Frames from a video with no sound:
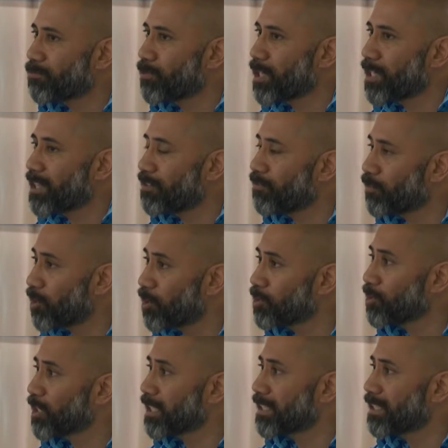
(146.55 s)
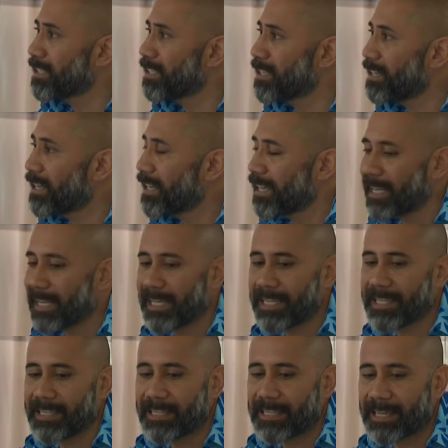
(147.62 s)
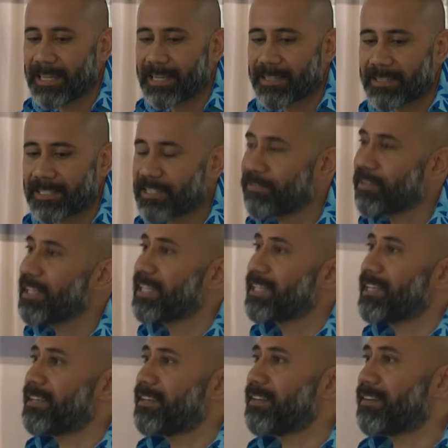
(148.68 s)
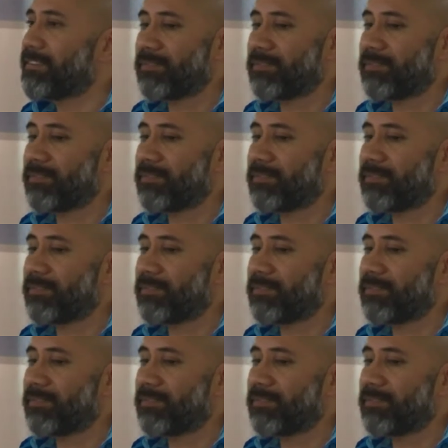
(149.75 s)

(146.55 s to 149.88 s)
where they've contracted a uh, civilian